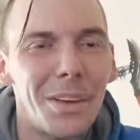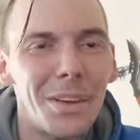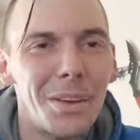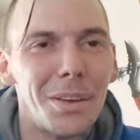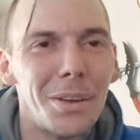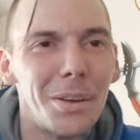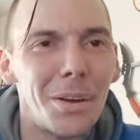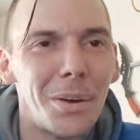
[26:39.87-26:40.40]

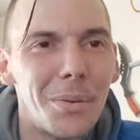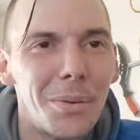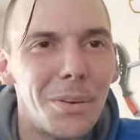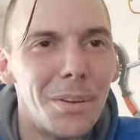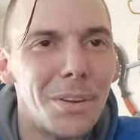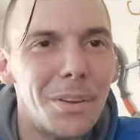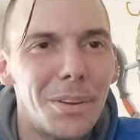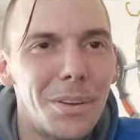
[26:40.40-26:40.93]

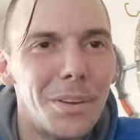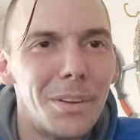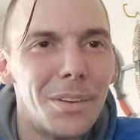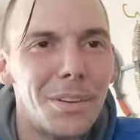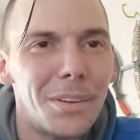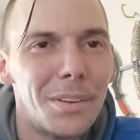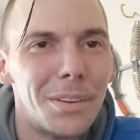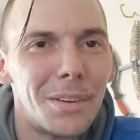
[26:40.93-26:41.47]

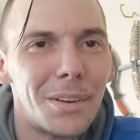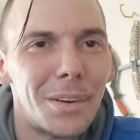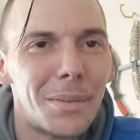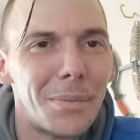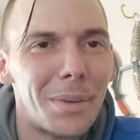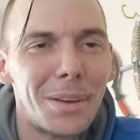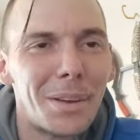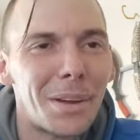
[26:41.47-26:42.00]
I
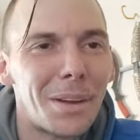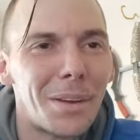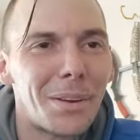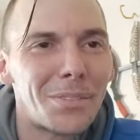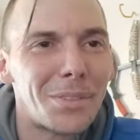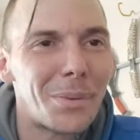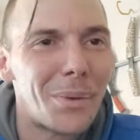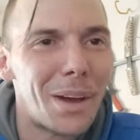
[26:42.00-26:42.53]
mean, I don't
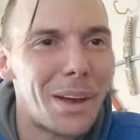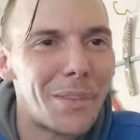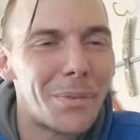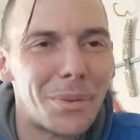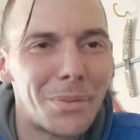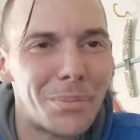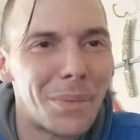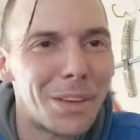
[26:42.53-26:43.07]
see why
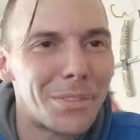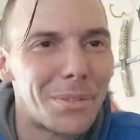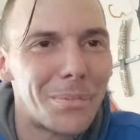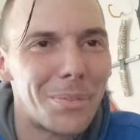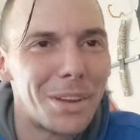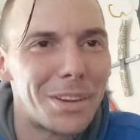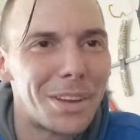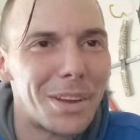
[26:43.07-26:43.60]
everyone makes a
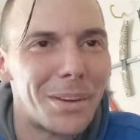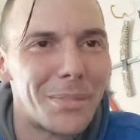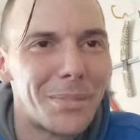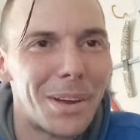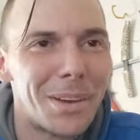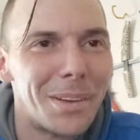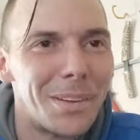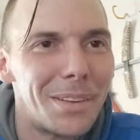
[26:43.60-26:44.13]
big deal,
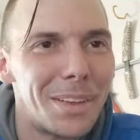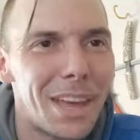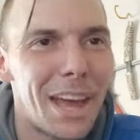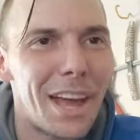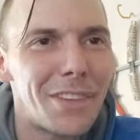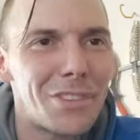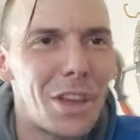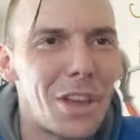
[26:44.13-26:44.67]
man. Yeah,
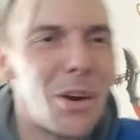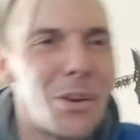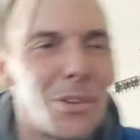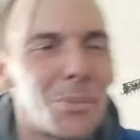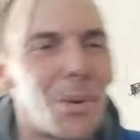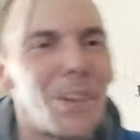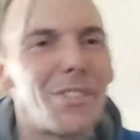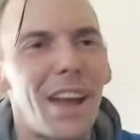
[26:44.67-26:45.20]
she always
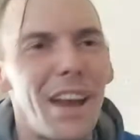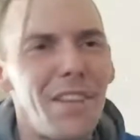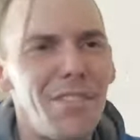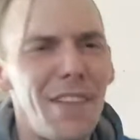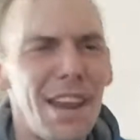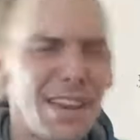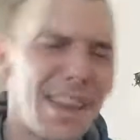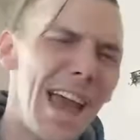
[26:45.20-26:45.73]
wants daddy. She's
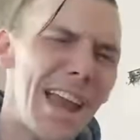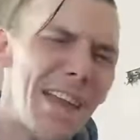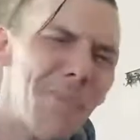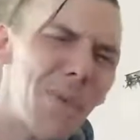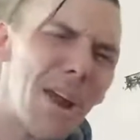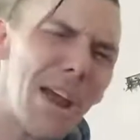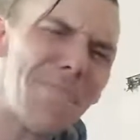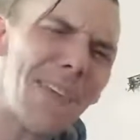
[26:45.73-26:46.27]
like, Daddy,
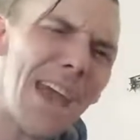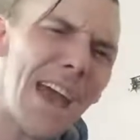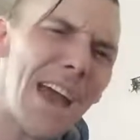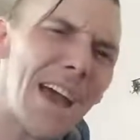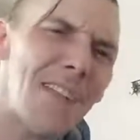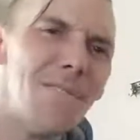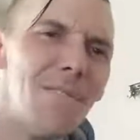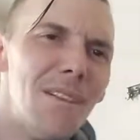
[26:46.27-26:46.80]
what up,
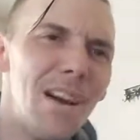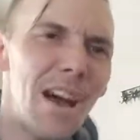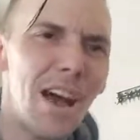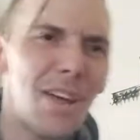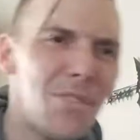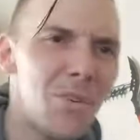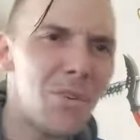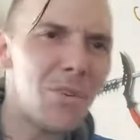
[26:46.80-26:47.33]
Dad? How
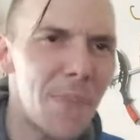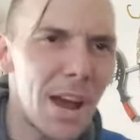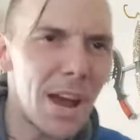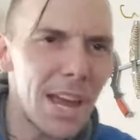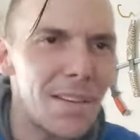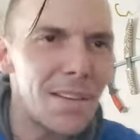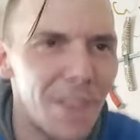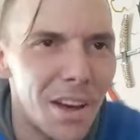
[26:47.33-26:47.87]
you doing,
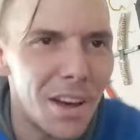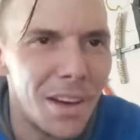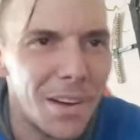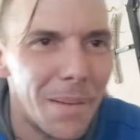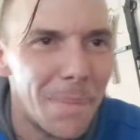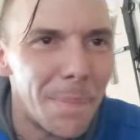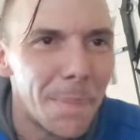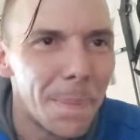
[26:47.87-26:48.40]
buddy?
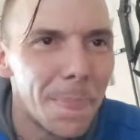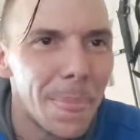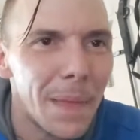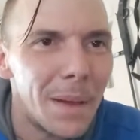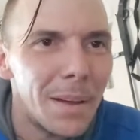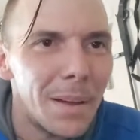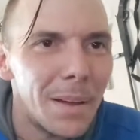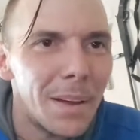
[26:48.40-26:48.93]

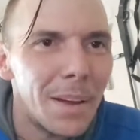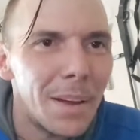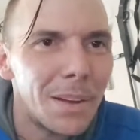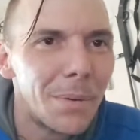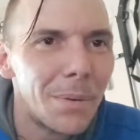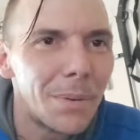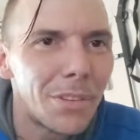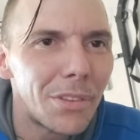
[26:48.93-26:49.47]

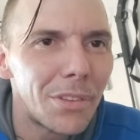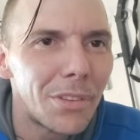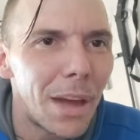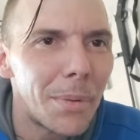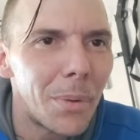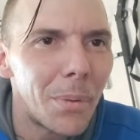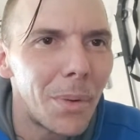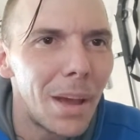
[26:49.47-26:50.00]
Never wish the time
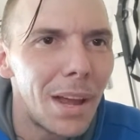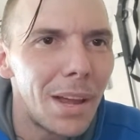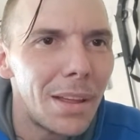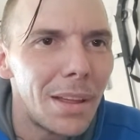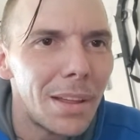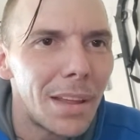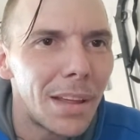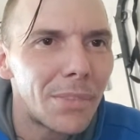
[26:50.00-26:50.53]
away,
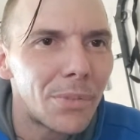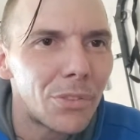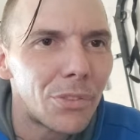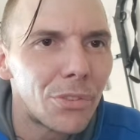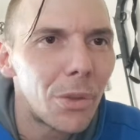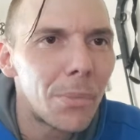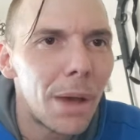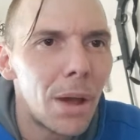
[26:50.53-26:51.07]
that's for
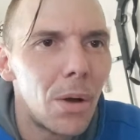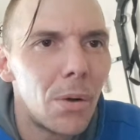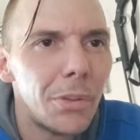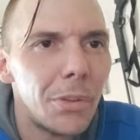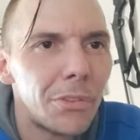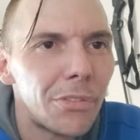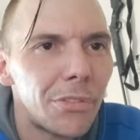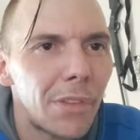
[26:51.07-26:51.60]
sure. My
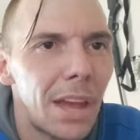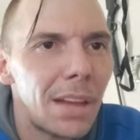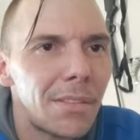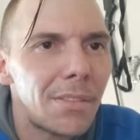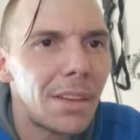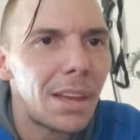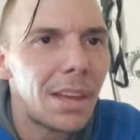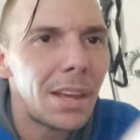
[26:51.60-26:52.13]
oldest is
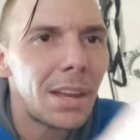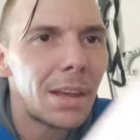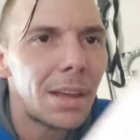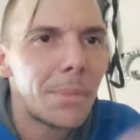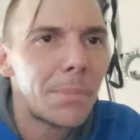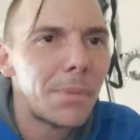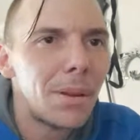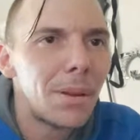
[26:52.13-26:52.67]
18, and
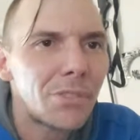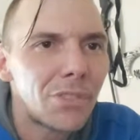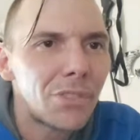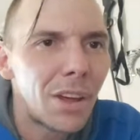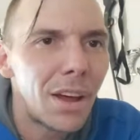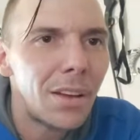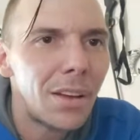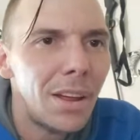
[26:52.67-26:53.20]
my middle
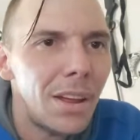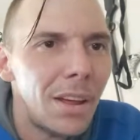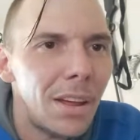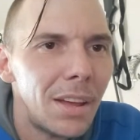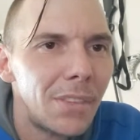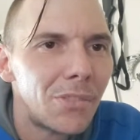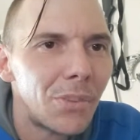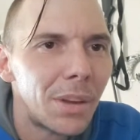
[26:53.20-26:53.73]
child
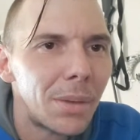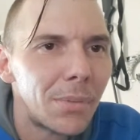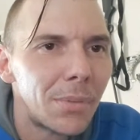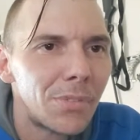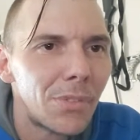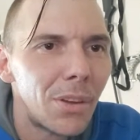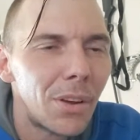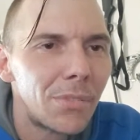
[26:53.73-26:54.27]
is joining
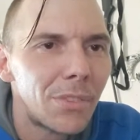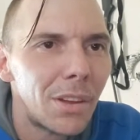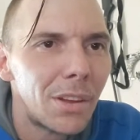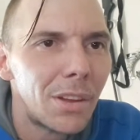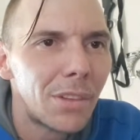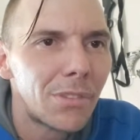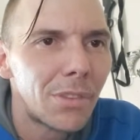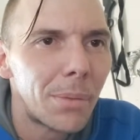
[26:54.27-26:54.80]
reserves in
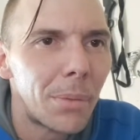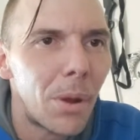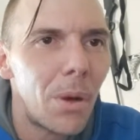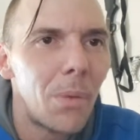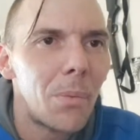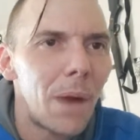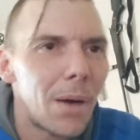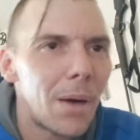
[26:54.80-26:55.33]
the summer. Oh,
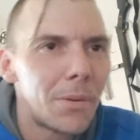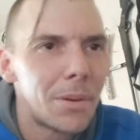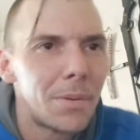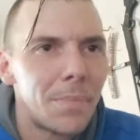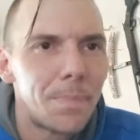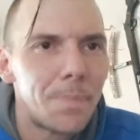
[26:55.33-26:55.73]
wow, dude.